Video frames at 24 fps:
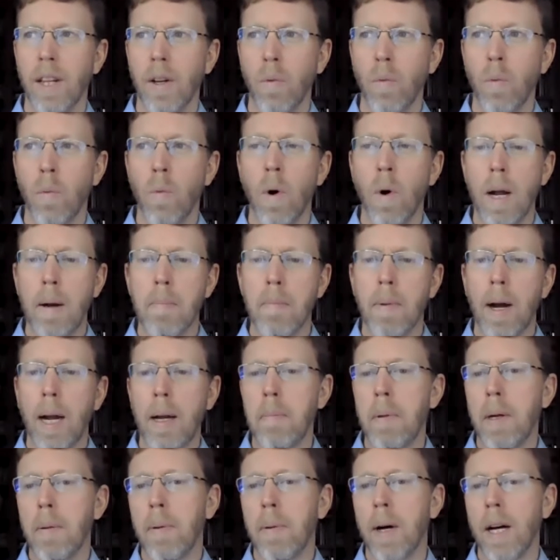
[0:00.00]
what might
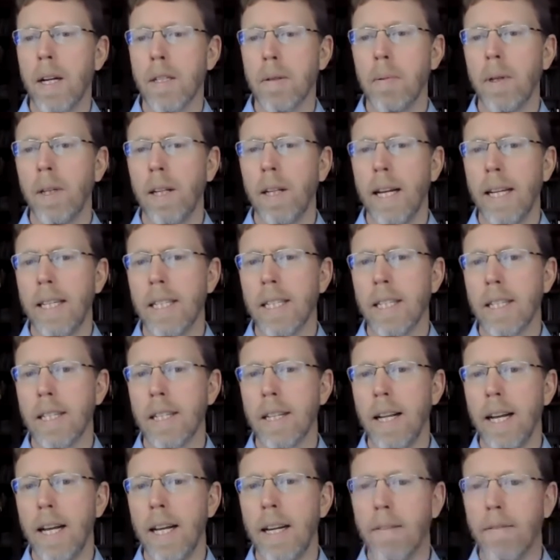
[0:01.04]
be possible
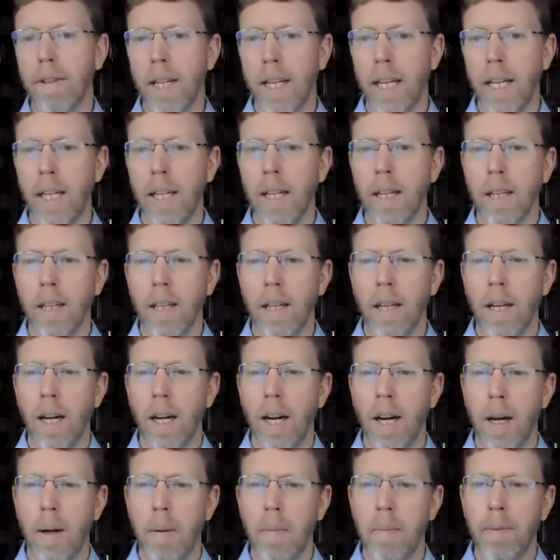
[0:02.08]
legislatively,
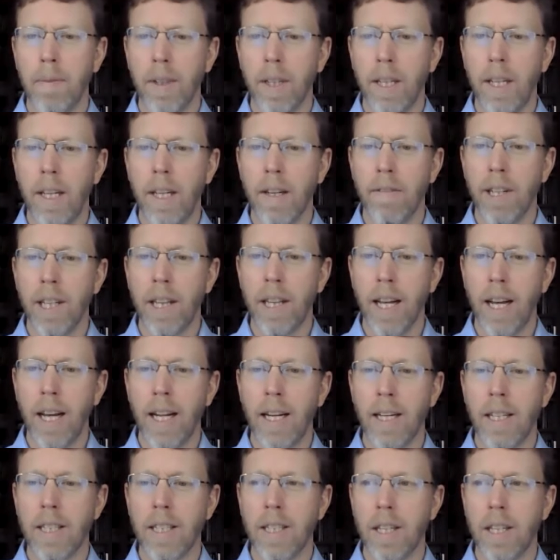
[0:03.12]
given
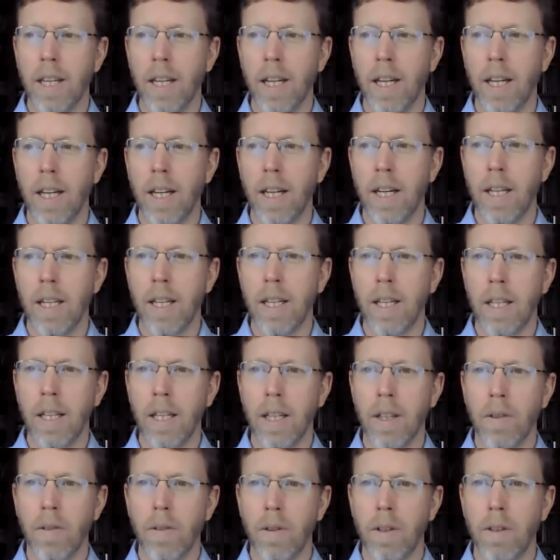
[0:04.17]
that
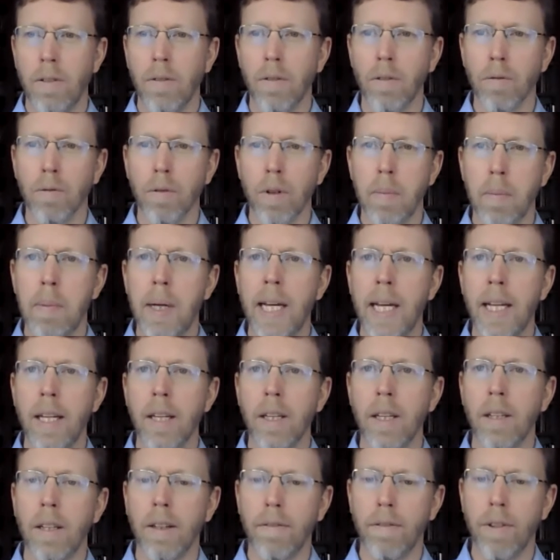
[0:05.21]

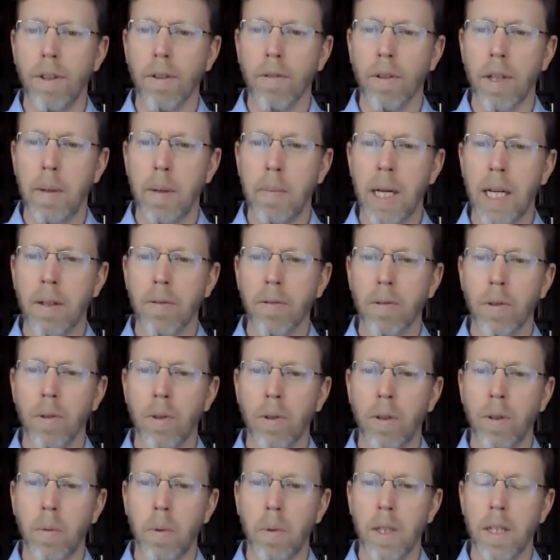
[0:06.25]
repeal of the rebate
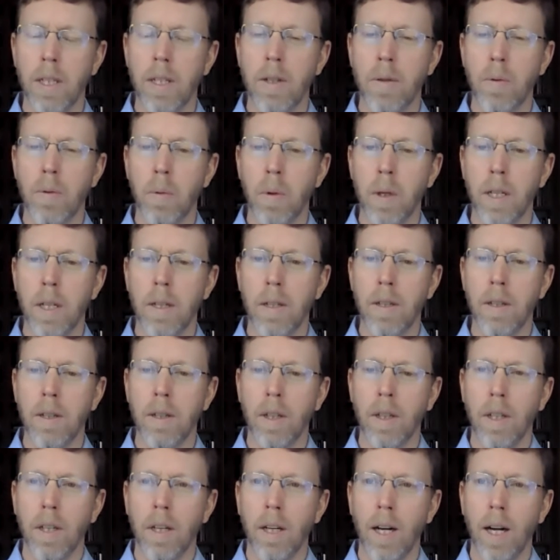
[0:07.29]
rule would
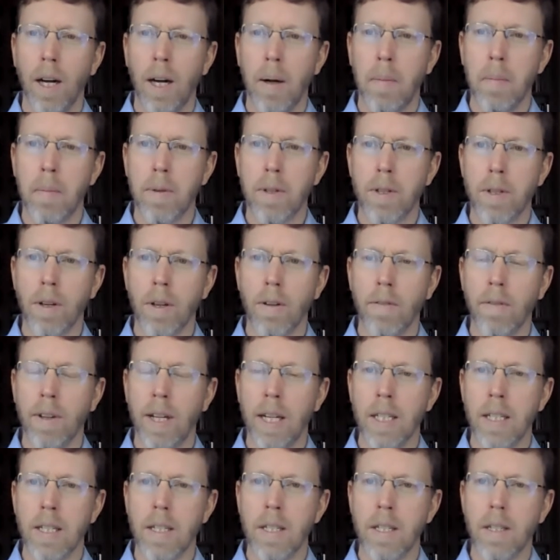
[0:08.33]
serve
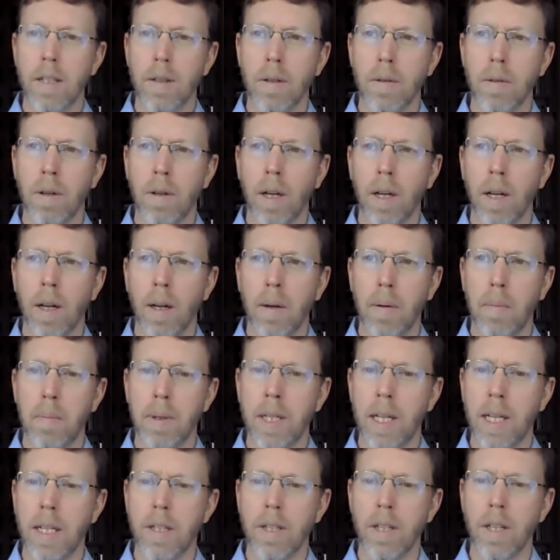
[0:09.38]
as
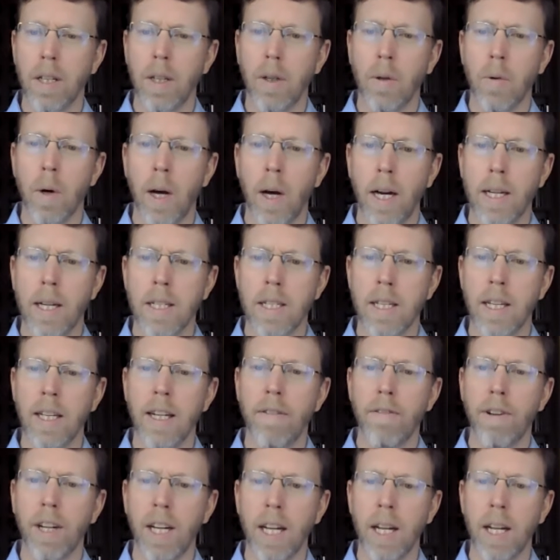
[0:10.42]
potentially quite a
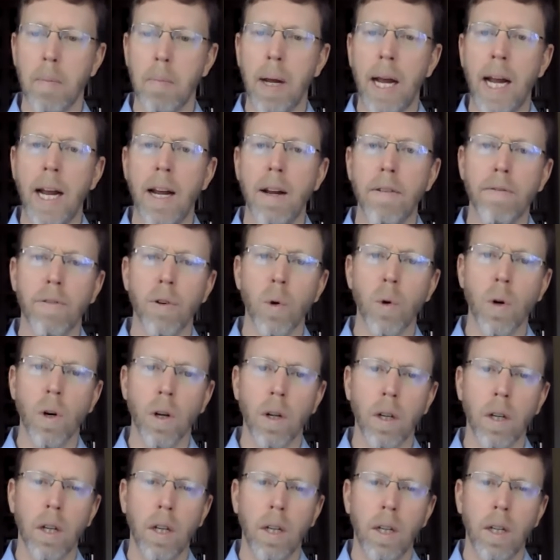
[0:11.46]
significant pay
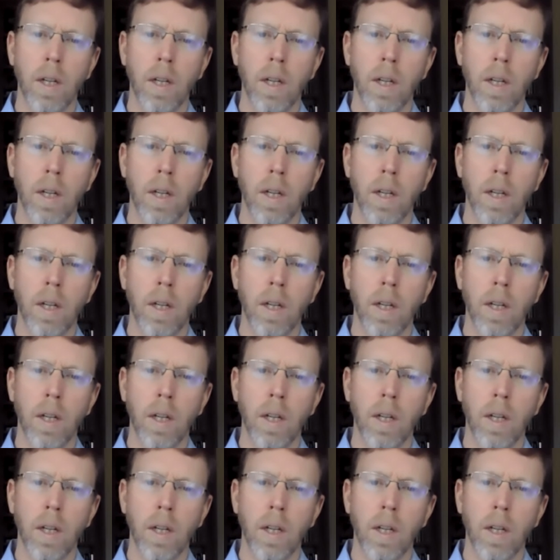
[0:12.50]
for